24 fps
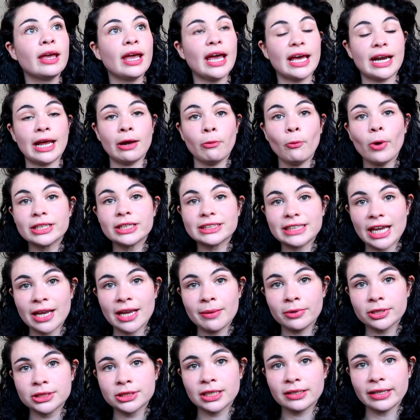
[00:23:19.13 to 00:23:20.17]
And I was
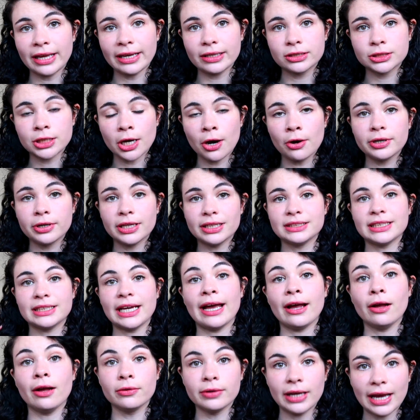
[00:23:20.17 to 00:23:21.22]
able to like tone it
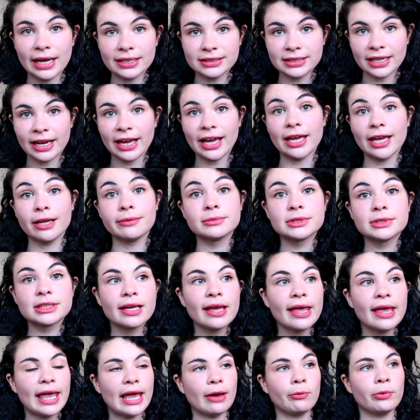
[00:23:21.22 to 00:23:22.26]
down at times.
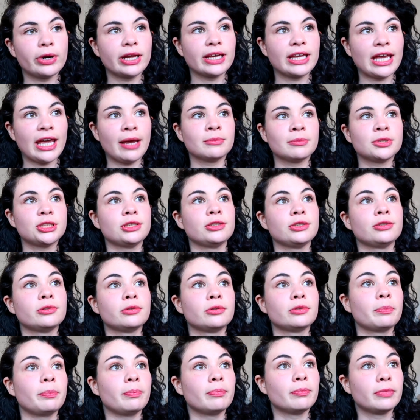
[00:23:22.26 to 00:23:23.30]
And when it came
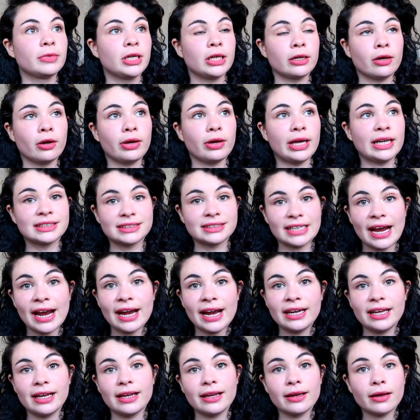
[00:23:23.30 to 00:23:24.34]
to, you know,
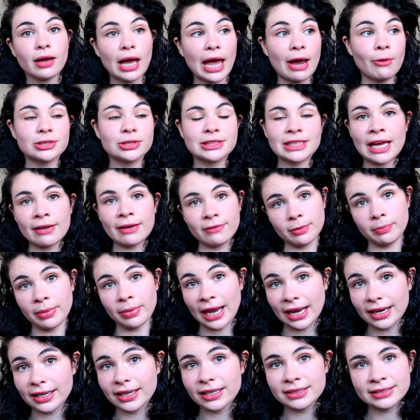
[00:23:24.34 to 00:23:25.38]
anxiety, I wasn't having
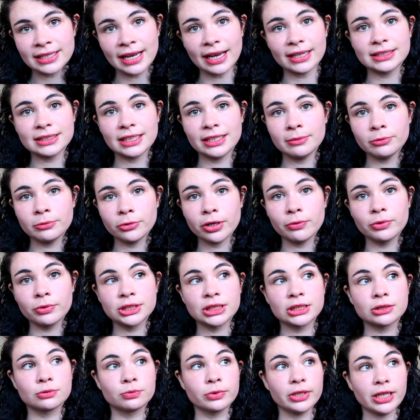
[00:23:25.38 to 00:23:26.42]
panic attacks anymore, which
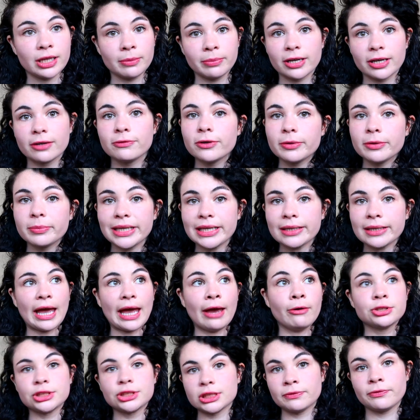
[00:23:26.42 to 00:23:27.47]
is really big for me. I
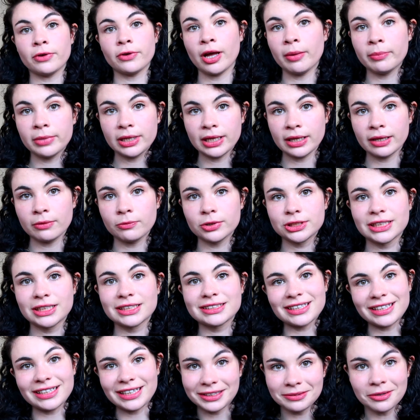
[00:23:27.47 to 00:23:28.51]
was just vomiting, which is
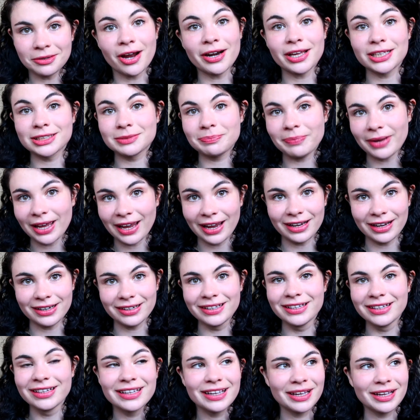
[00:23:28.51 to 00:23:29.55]
like not as bad,
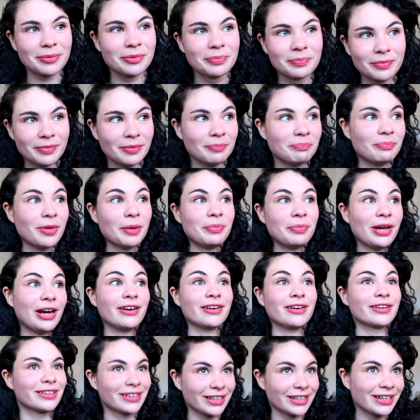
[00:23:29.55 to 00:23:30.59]

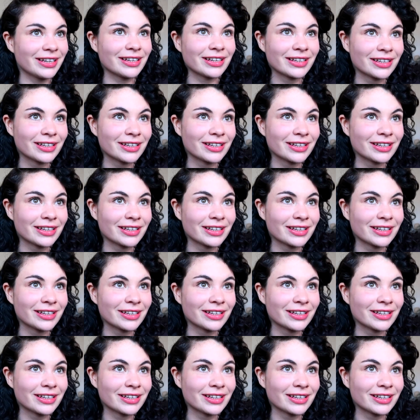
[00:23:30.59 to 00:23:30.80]
apparently,